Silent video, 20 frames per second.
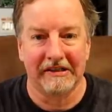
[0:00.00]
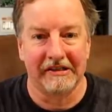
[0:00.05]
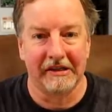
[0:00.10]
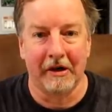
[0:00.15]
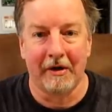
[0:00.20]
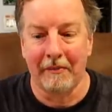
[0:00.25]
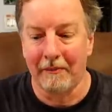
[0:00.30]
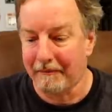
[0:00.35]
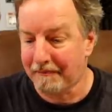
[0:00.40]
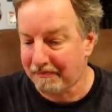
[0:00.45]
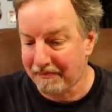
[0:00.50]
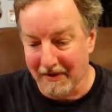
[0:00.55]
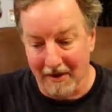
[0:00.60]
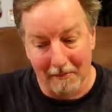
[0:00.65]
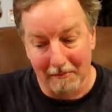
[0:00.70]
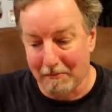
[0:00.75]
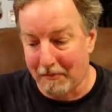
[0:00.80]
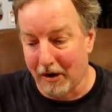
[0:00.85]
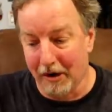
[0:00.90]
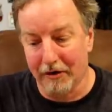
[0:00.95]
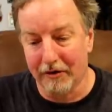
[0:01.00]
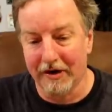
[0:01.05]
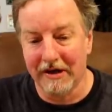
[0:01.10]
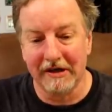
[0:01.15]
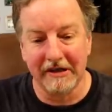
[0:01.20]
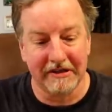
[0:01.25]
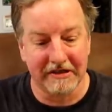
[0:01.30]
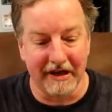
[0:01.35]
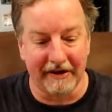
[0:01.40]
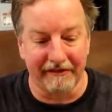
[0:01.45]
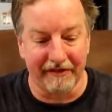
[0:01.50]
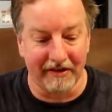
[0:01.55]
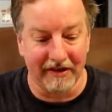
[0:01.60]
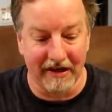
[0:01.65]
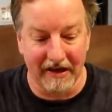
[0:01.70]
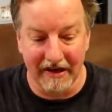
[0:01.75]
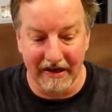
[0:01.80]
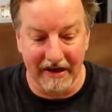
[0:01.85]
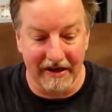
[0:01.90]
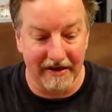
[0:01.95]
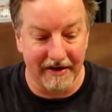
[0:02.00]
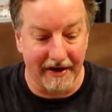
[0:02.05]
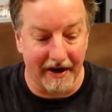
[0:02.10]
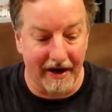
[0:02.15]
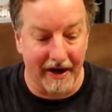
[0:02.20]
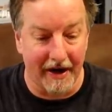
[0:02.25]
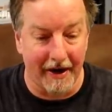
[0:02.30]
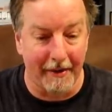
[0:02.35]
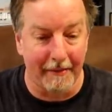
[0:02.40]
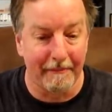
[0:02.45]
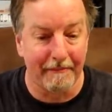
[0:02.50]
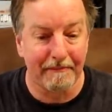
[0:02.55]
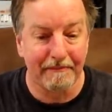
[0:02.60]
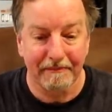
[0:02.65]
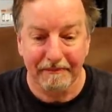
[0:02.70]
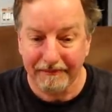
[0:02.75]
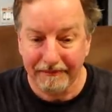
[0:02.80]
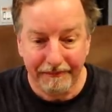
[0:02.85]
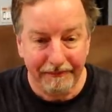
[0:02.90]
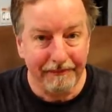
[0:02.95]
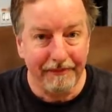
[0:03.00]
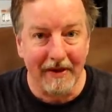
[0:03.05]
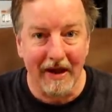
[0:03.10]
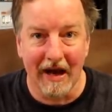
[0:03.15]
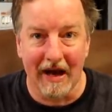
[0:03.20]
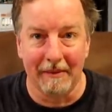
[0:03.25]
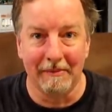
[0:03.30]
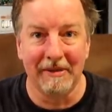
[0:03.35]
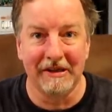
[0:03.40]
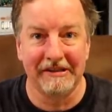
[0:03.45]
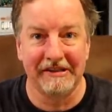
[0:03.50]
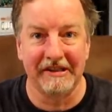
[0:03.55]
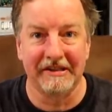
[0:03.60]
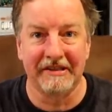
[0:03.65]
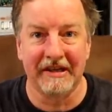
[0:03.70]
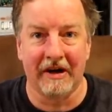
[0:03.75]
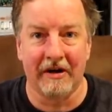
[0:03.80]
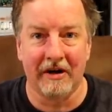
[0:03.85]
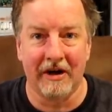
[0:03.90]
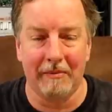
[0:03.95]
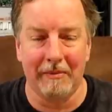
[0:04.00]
So margarita is definitely a hit. Um, I'm going to sit down.